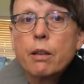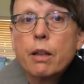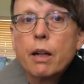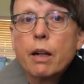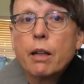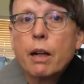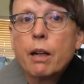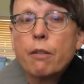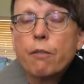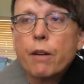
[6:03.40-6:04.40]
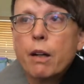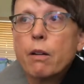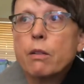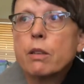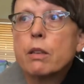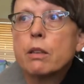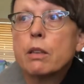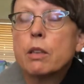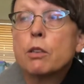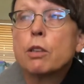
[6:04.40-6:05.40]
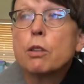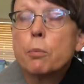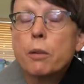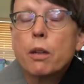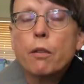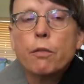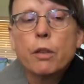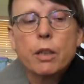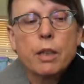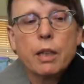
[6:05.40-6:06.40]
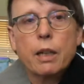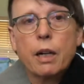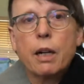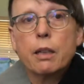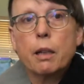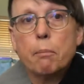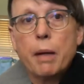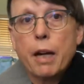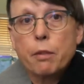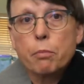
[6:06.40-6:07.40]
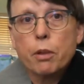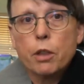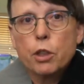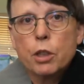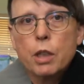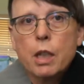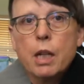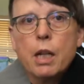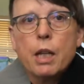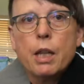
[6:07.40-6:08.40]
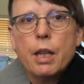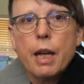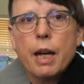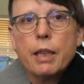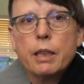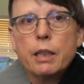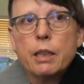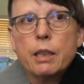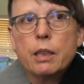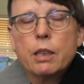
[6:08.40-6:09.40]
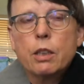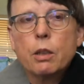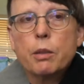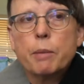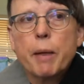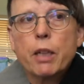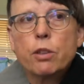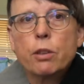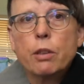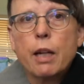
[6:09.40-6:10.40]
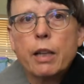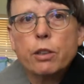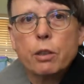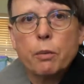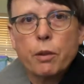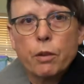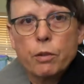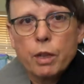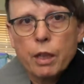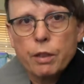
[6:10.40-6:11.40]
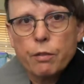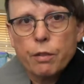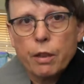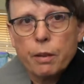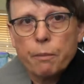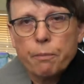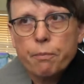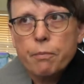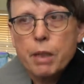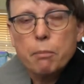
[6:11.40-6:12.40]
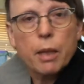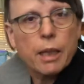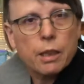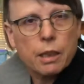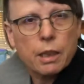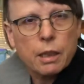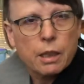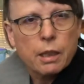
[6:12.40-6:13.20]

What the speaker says: that I have found that's super helpful is I got a bath brush that is, so it's actually one of those kind of plastic